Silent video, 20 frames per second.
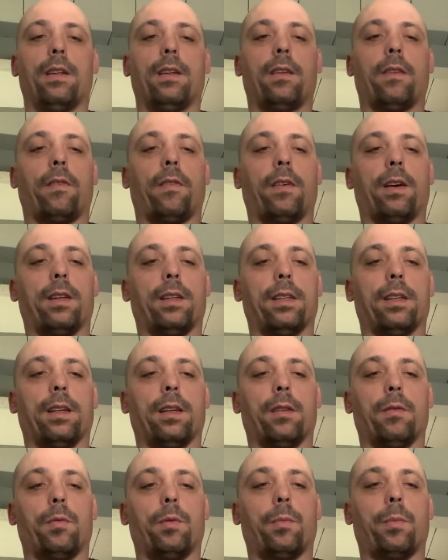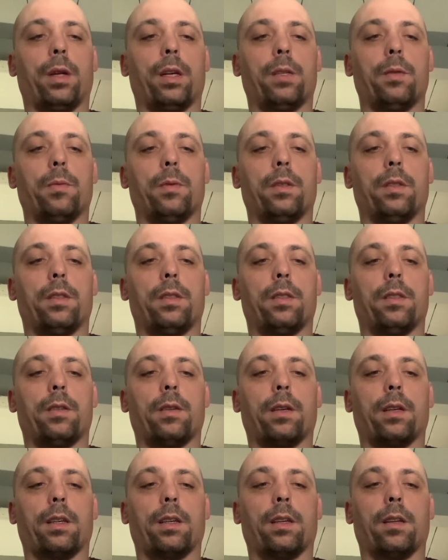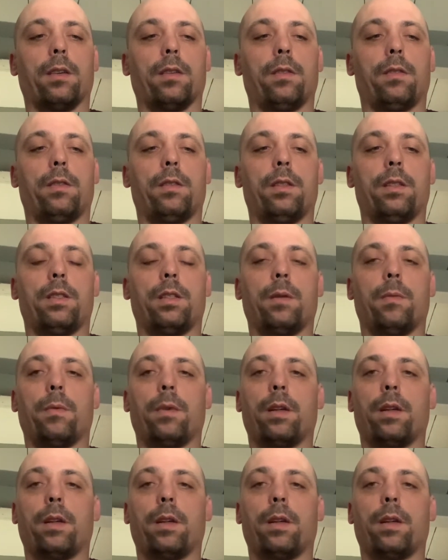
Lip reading: find a replacement so I can go to the gym.